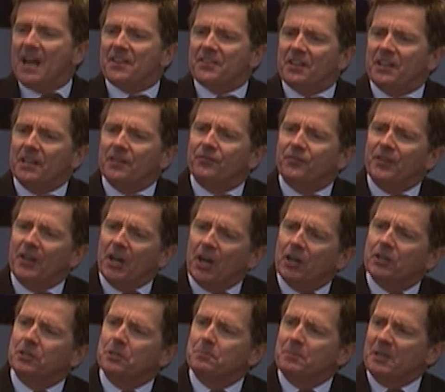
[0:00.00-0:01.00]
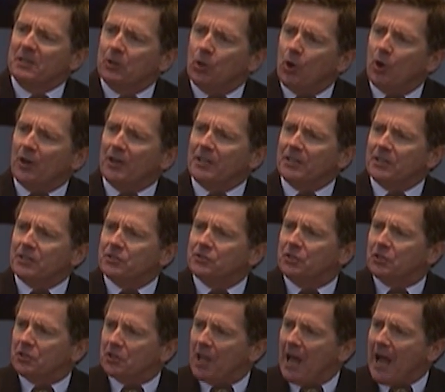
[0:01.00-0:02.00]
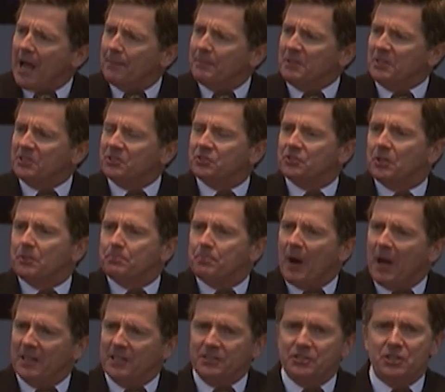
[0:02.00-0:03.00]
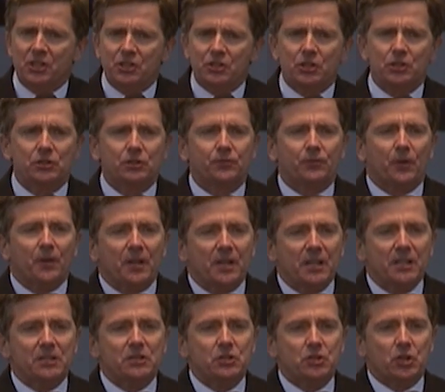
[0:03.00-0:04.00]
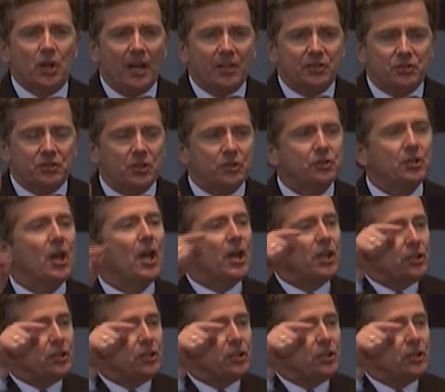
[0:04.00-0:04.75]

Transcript: that if there can be lawyers and lobbyists and politicians for injustice,